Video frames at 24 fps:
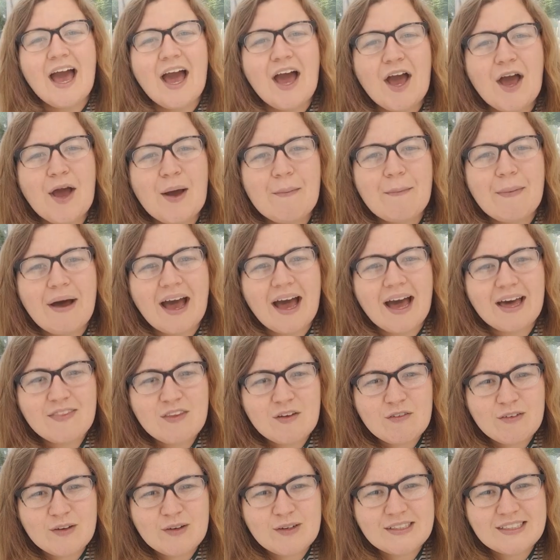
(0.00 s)
and
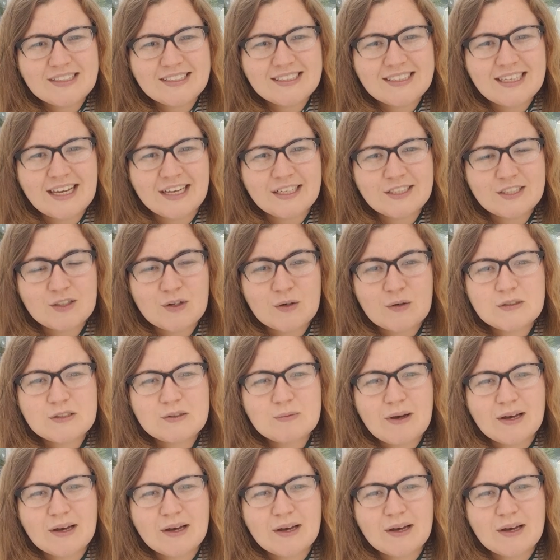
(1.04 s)
the Rooted into Nature course,